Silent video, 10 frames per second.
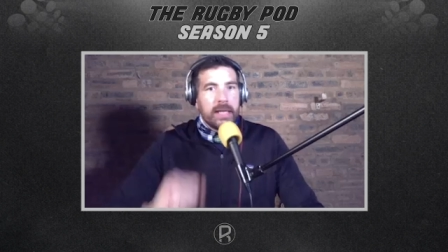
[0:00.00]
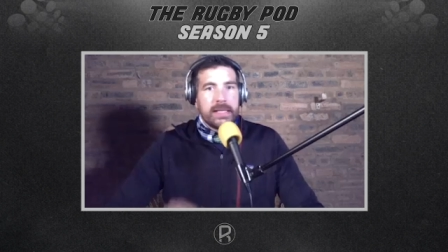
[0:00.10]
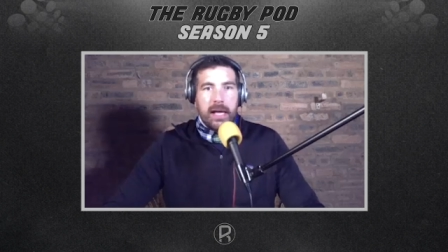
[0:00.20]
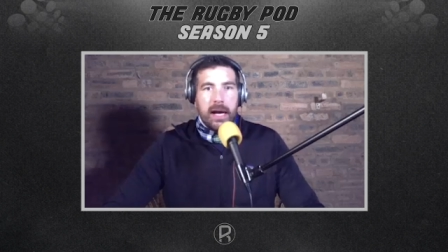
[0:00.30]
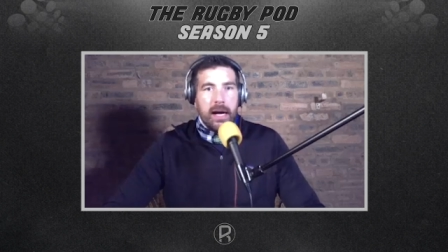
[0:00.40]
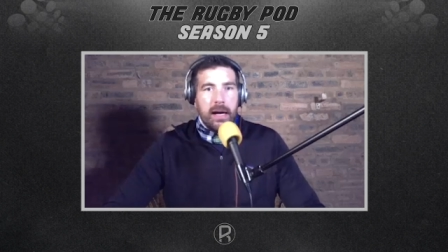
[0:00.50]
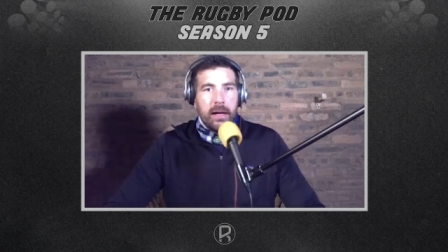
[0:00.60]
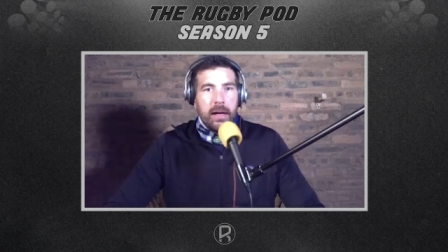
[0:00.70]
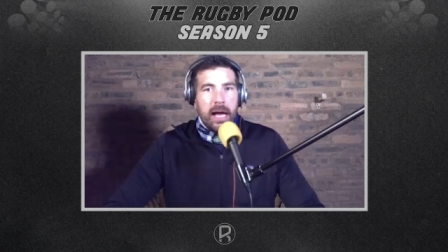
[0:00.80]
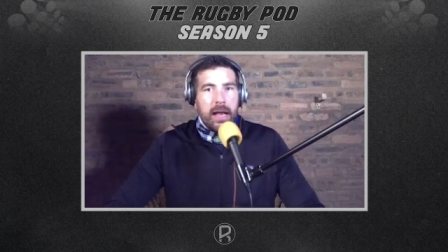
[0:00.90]
car.
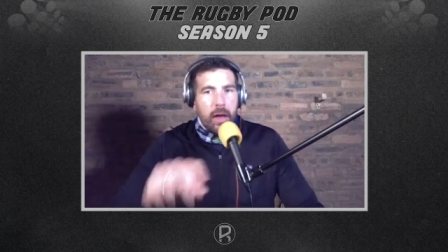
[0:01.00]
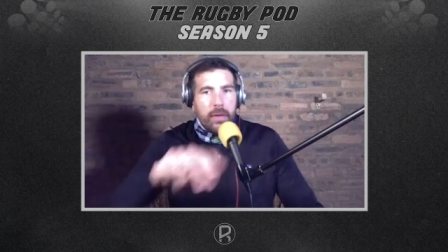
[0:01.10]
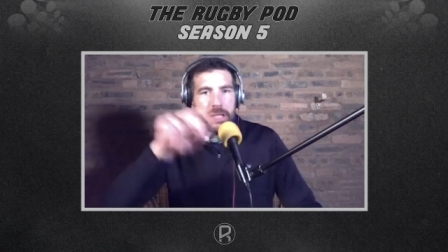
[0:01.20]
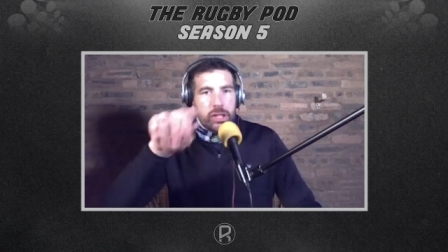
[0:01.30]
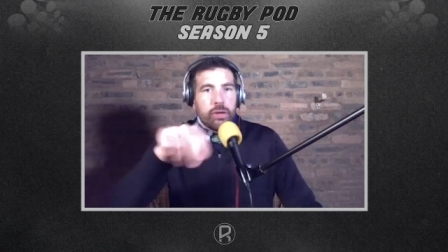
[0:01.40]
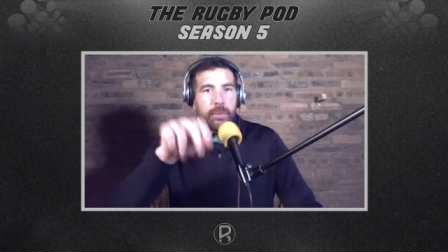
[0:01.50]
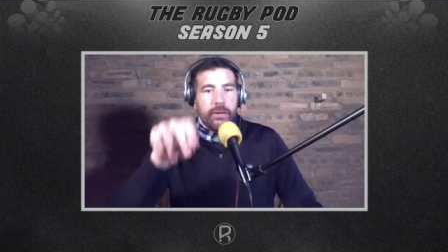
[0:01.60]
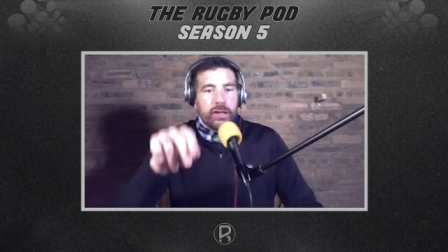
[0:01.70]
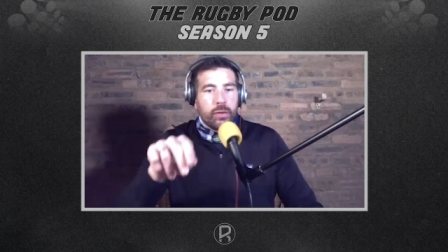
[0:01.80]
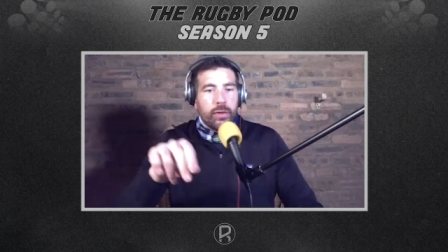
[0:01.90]
And I know there's a
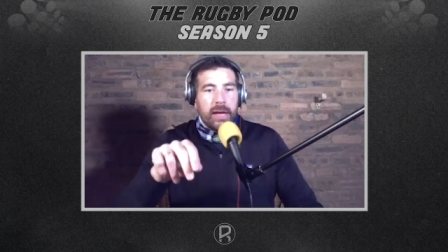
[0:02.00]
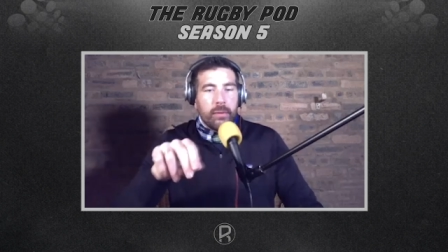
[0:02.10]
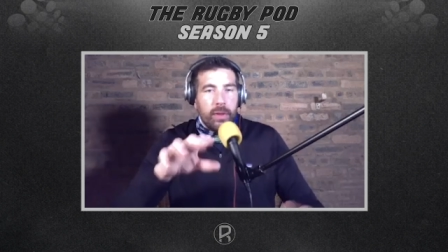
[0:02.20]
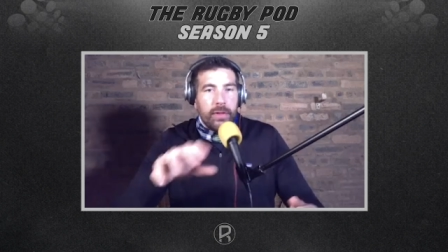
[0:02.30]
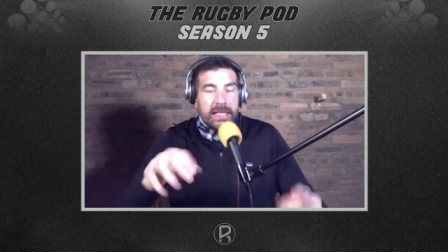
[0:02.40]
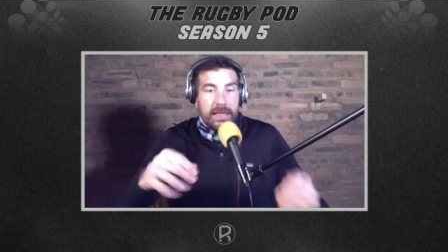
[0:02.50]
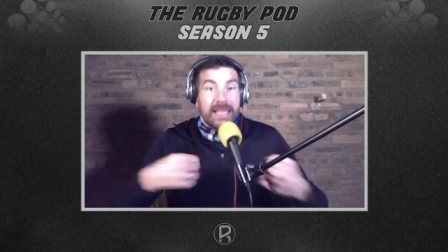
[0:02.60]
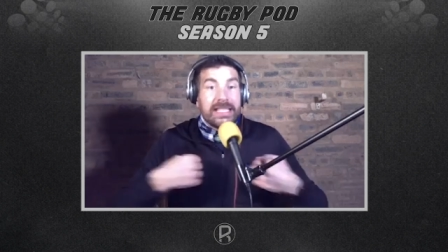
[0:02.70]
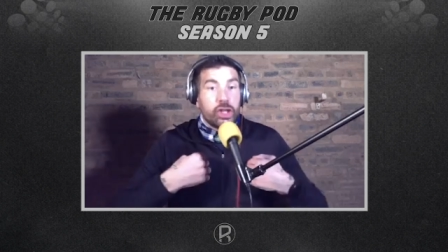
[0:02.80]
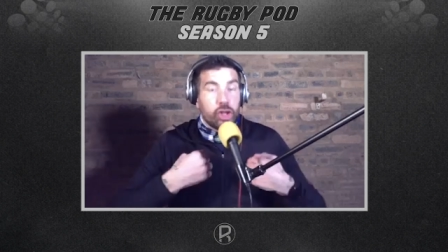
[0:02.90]
superficial thing with this. And
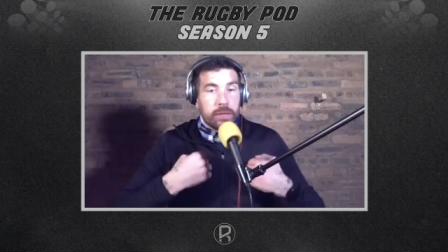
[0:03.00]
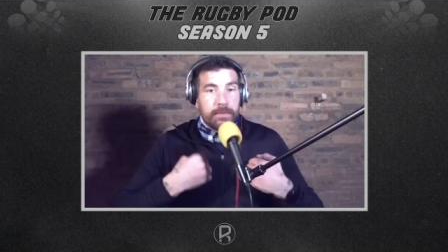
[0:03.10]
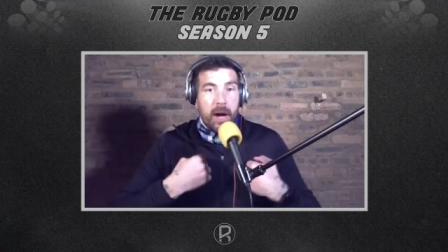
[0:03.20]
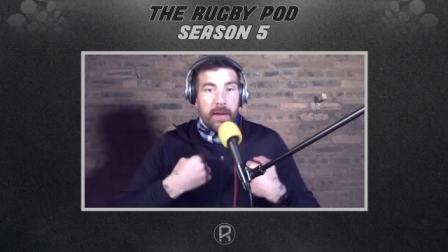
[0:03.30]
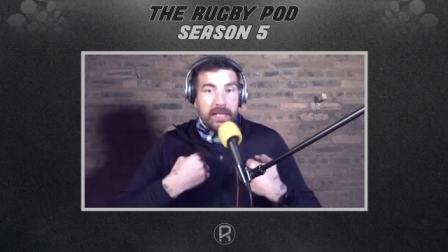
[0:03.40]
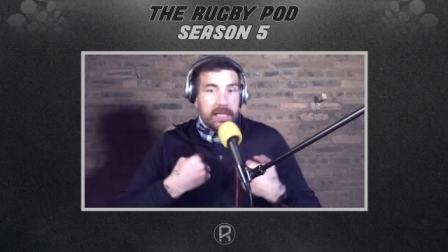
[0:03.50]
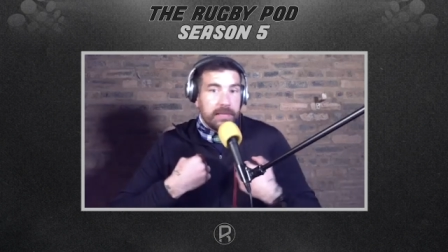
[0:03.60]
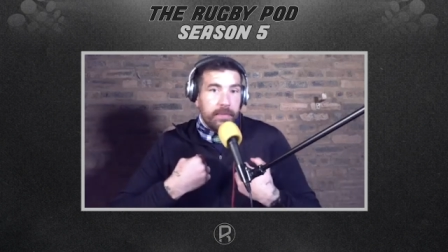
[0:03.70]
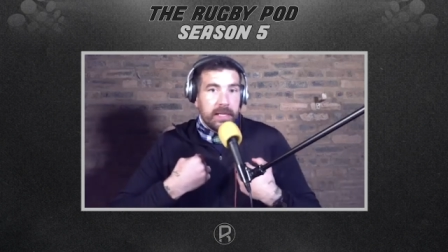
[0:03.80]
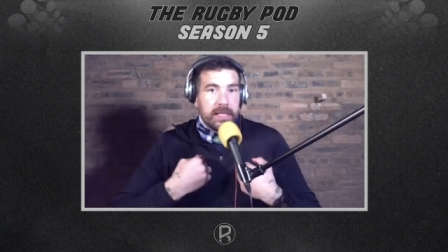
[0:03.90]
this is just
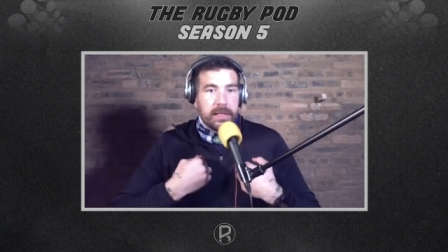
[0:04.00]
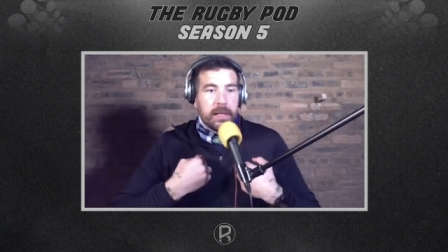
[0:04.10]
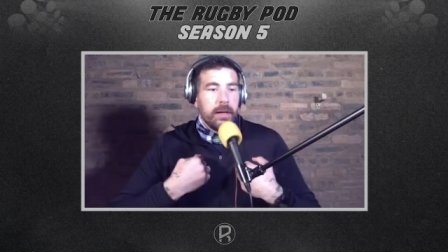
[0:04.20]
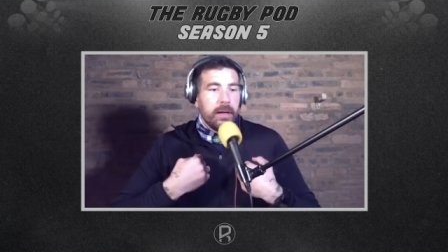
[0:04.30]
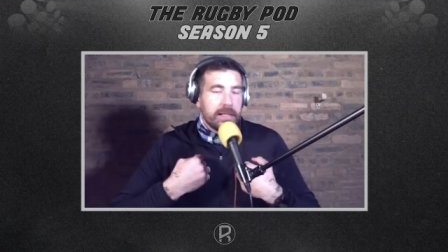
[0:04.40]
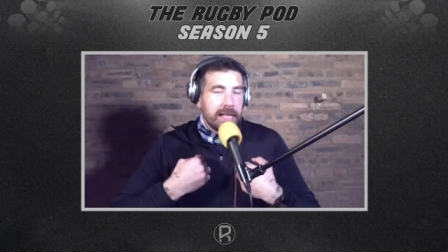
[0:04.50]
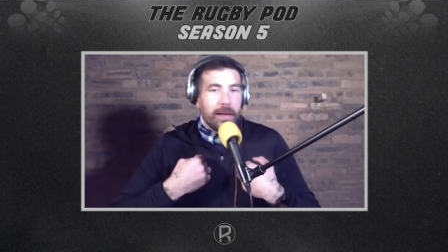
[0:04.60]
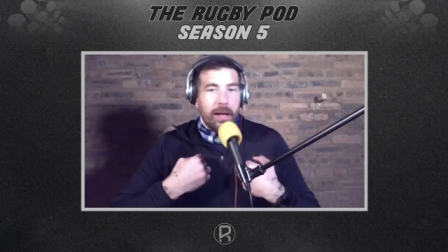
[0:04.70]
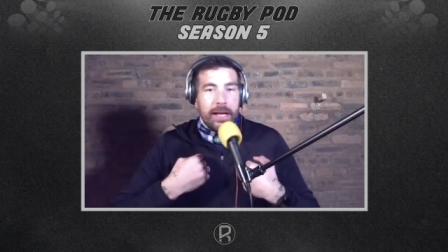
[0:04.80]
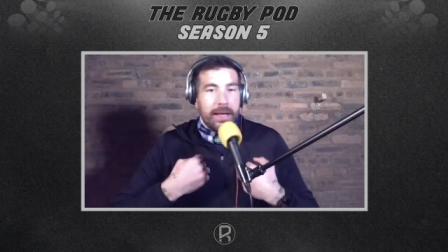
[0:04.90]
this is, I
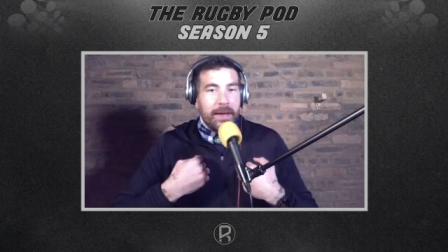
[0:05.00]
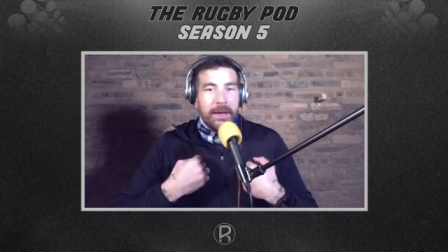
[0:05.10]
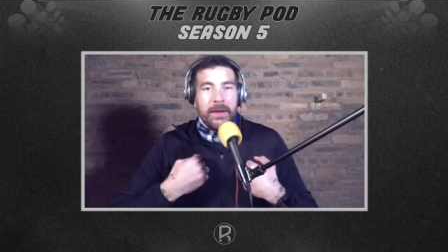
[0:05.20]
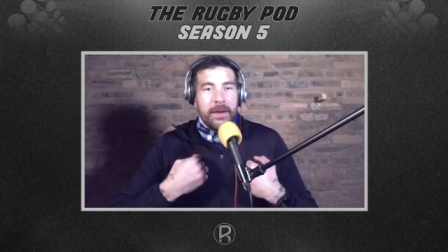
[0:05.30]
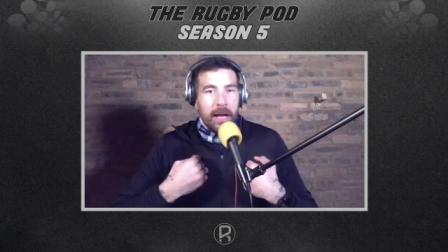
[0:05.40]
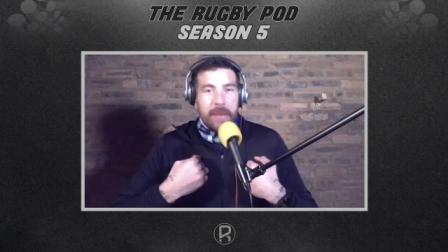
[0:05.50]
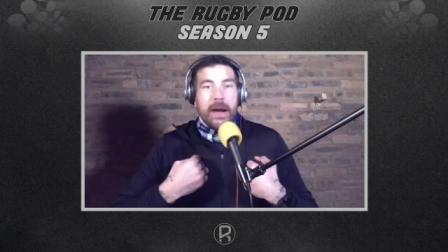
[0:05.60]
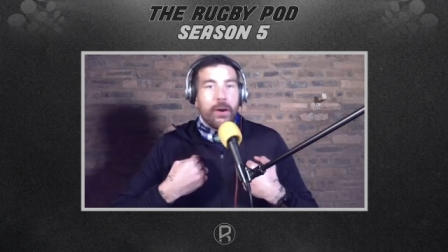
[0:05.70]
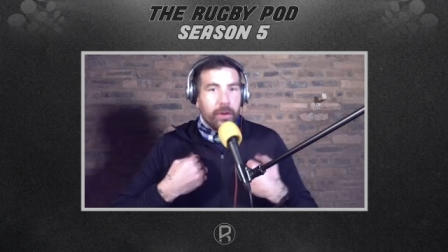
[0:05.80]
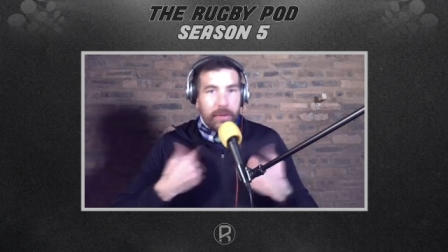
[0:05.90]
sound like an
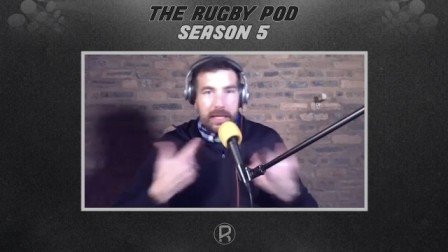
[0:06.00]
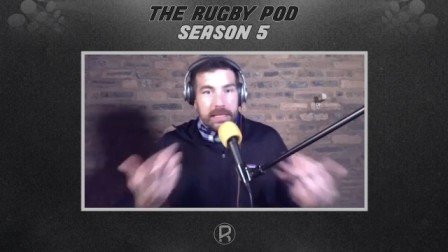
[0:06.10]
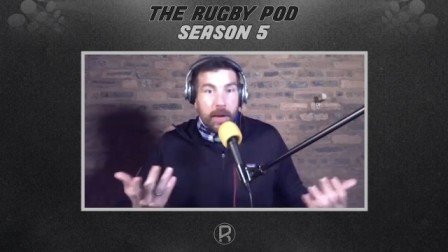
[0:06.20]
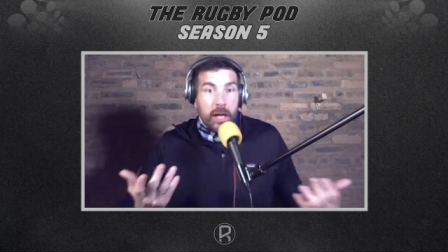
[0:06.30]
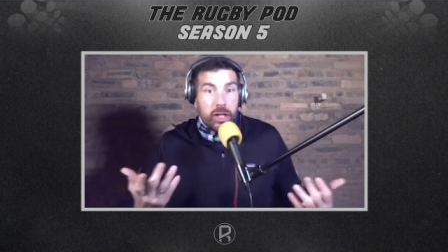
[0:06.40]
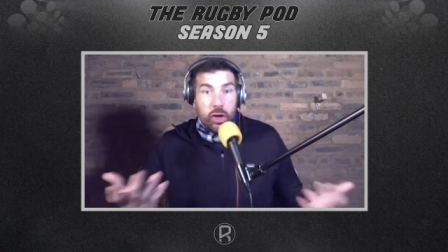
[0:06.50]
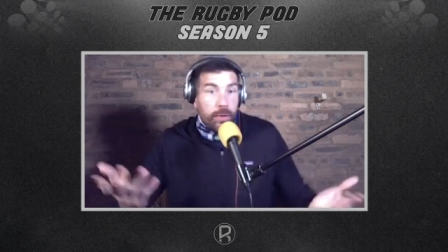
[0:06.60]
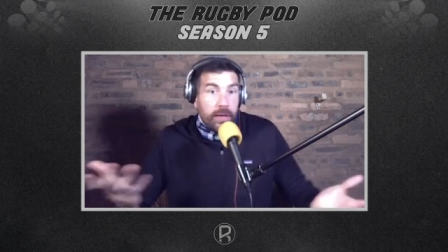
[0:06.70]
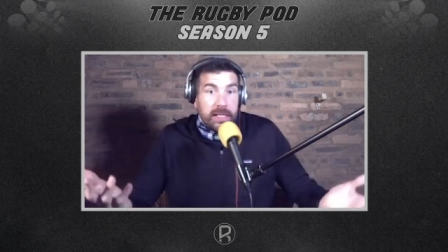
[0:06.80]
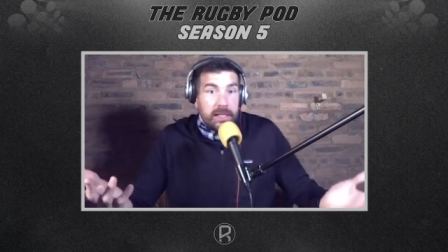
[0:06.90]
American. This is my truth.
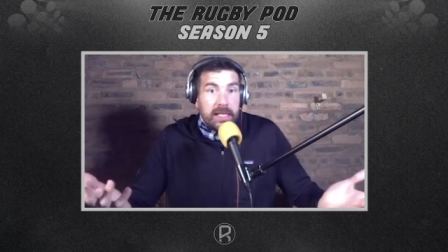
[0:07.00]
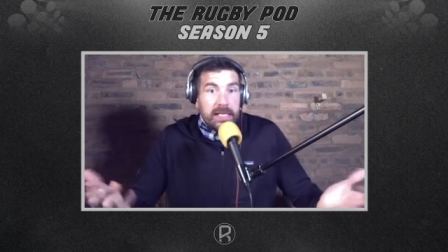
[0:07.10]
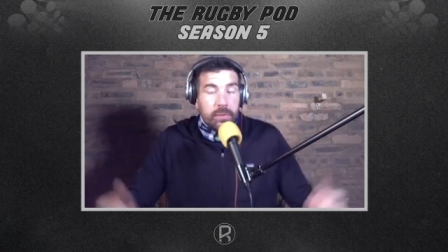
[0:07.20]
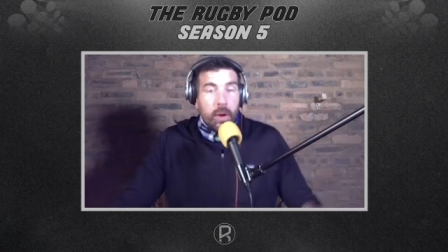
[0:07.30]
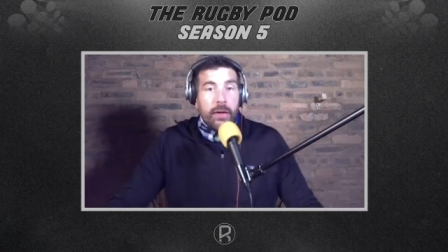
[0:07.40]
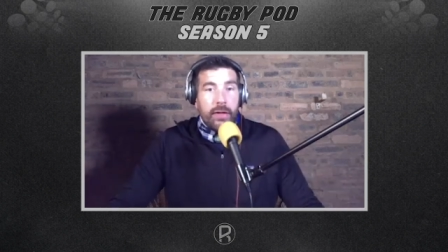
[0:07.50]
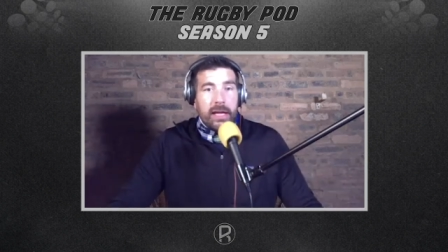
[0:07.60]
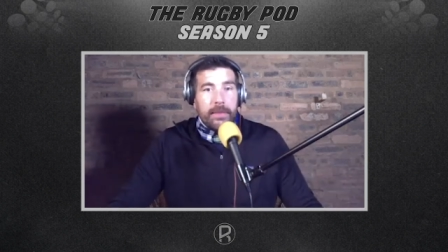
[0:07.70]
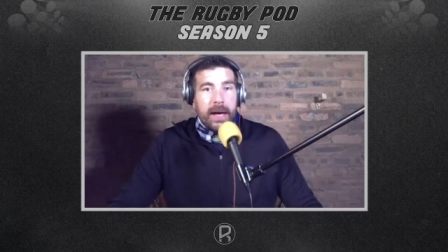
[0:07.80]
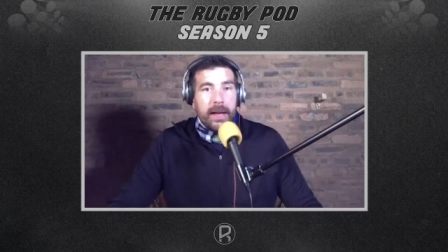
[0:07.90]
This is what I
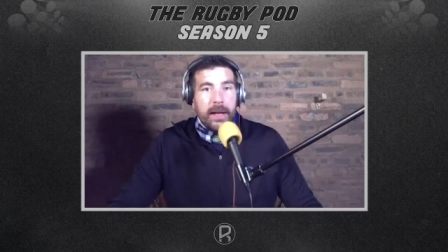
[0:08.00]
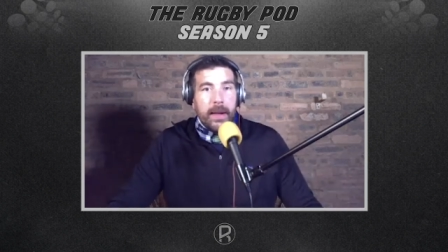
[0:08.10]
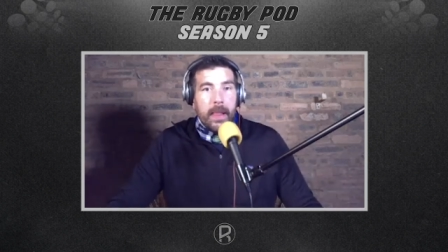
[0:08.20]
think about it.